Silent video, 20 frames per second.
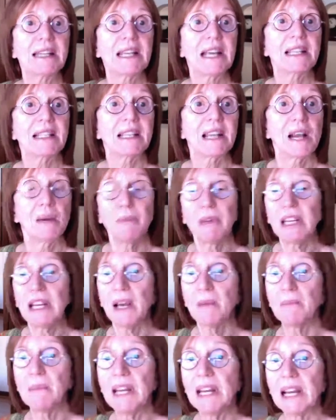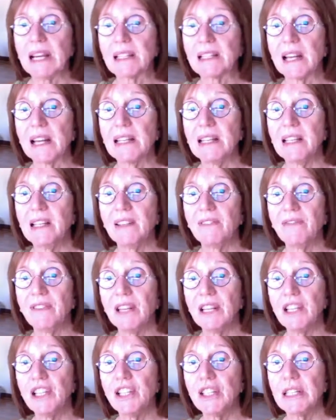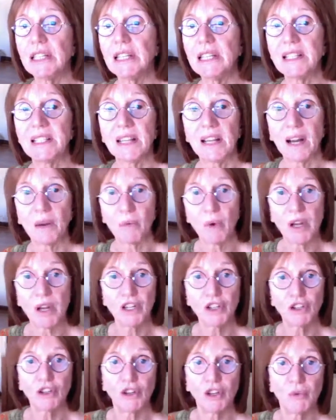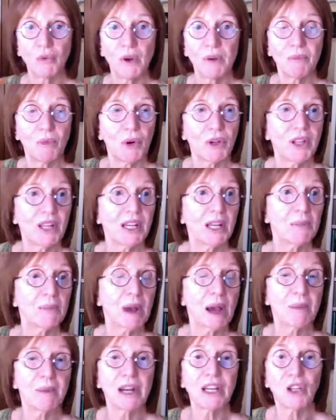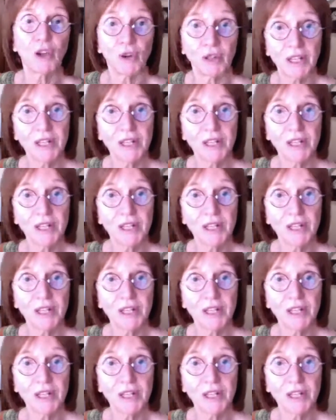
That's coming up next. I need to finish these, and I want to show you one more thing about my yoke.